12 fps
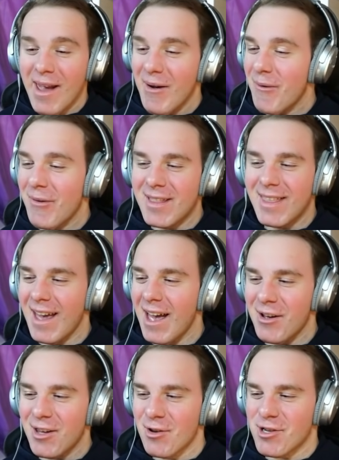Wait, what the
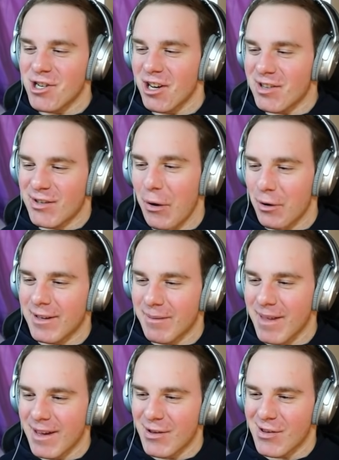hell? You just told
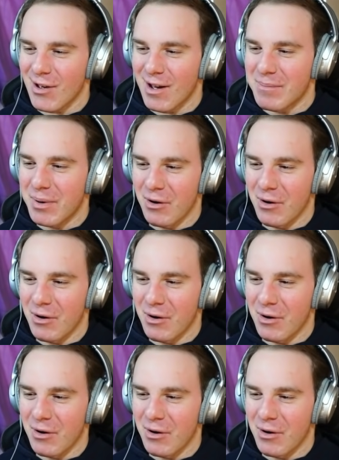him that you saw a